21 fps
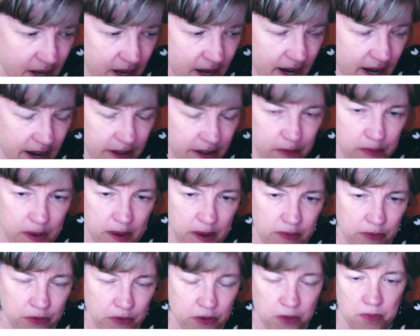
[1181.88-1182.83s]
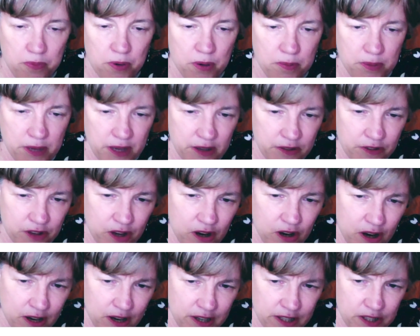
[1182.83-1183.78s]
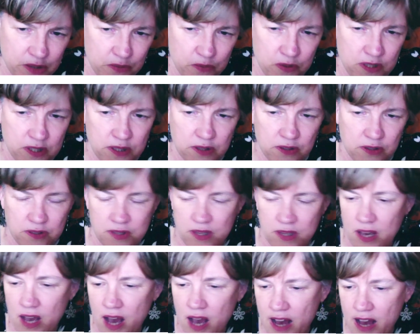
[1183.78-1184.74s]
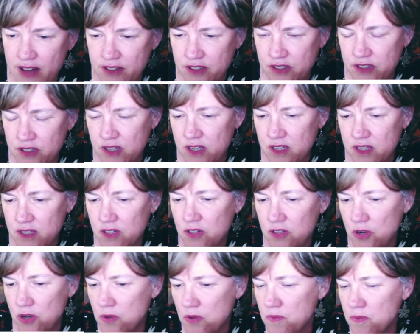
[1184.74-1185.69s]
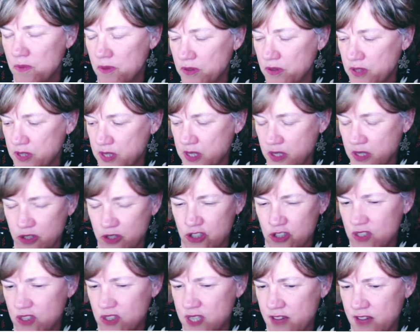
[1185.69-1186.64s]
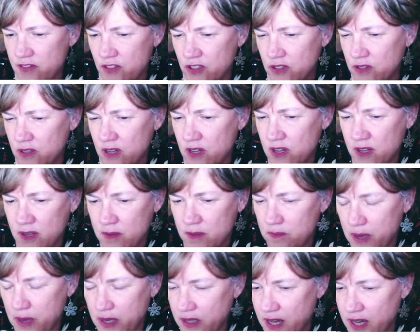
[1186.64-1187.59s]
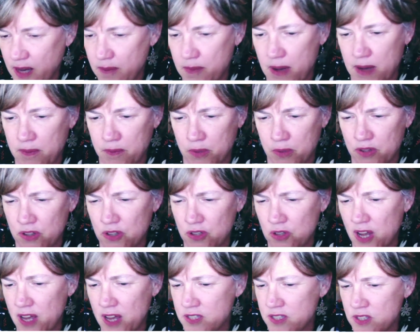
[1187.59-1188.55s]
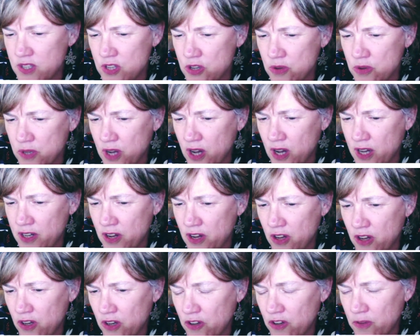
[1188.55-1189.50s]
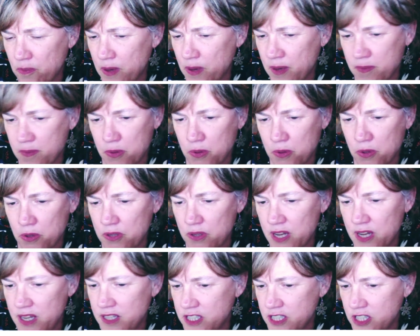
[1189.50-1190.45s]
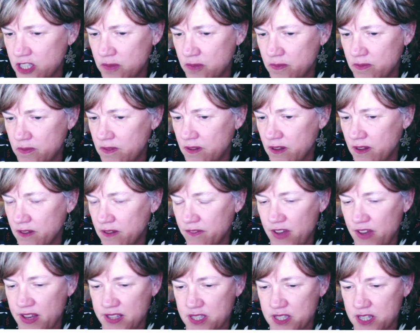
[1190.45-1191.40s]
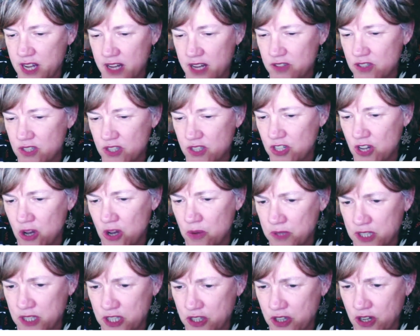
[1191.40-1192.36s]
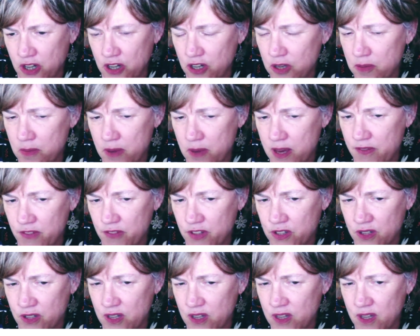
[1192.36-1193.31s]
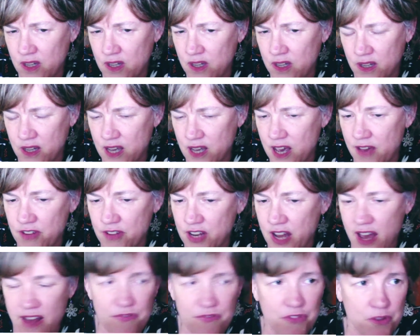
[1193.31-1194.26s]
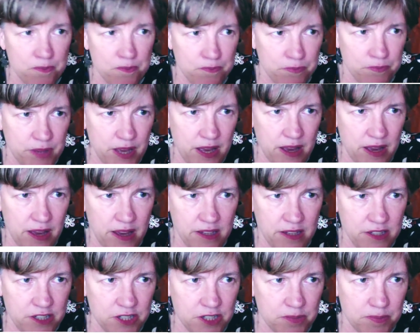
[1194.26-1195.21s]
are the people that are probably at the highest risk because they're harder, the solutions haven't been come up with. As you and I know, a lot of people who need to vaccinators to go into the home haven't had them, and